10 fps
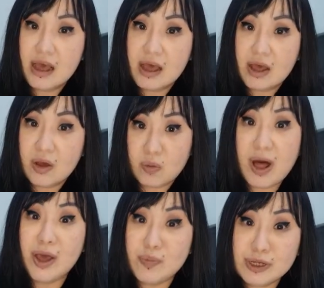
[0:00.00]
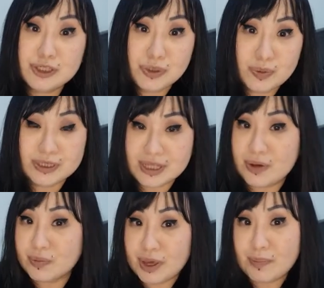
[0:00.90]
Well, I wish it was
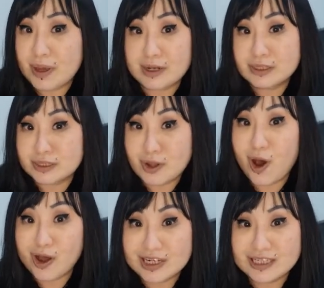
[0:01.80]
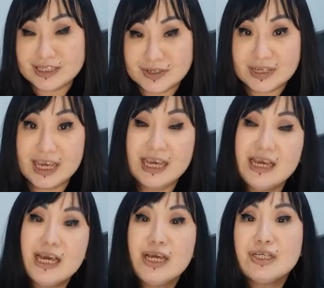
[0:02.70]
that way, but it's not, okay?
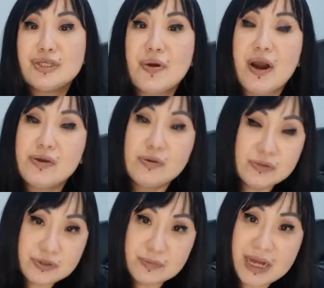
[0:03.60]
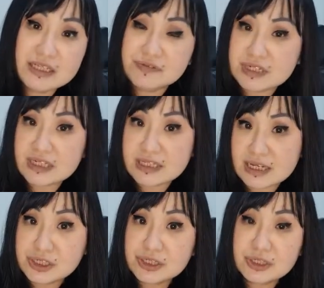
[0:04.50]
So our usual mask fitting
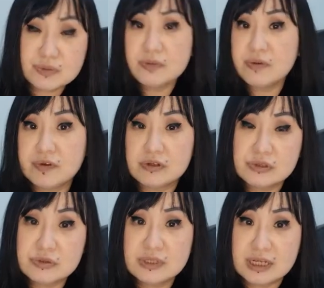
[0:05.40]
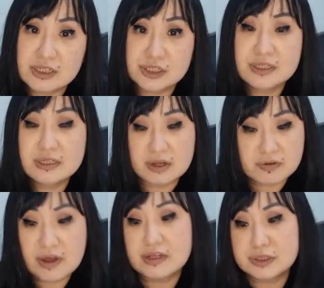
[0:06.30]
sessions, well, we've two sessions, or
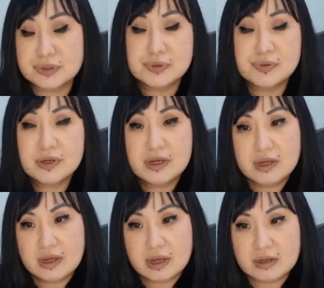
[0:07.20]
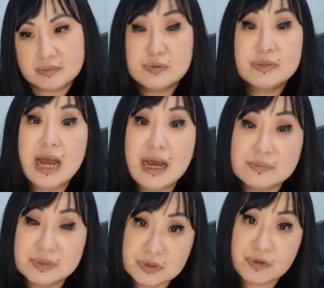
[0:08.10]
rather two
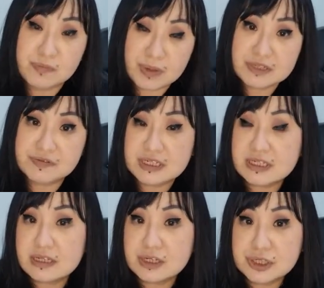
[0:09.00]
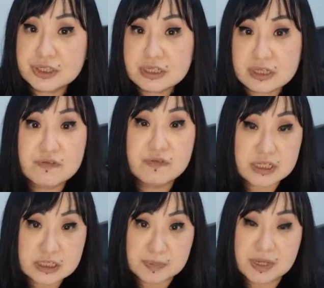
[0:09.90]
types of mask fitting sessions. The
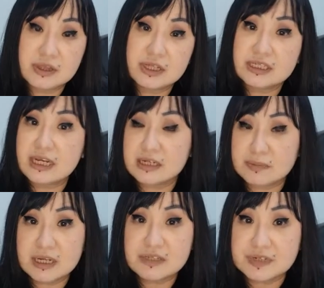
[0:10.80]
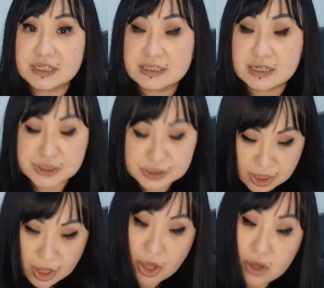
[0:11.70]
first being the standard mask fitting session,
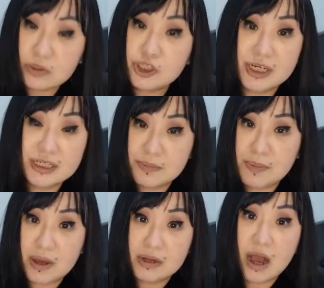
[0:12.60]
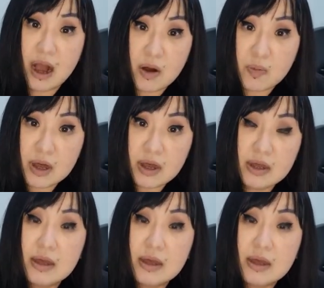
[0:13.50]
which takes about an hour.